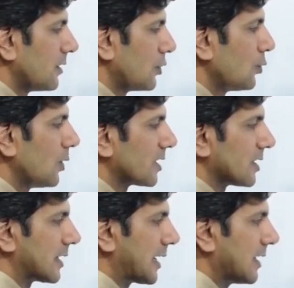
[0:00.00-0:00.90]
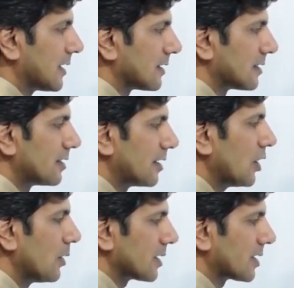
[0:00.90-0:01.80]
2 over 13,
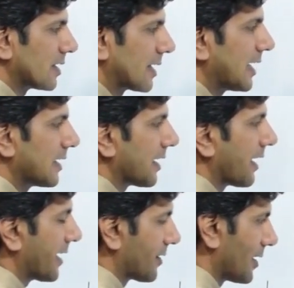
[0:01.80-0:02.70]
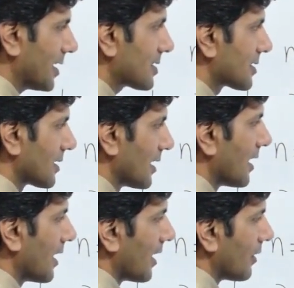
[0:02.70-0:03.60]
3 over 13, like this.
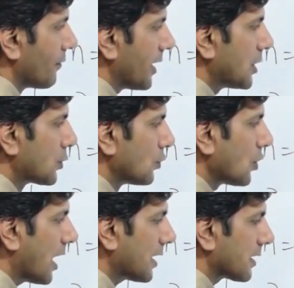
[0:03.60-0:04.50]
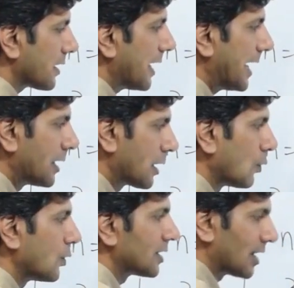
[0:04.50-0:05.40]
We do not include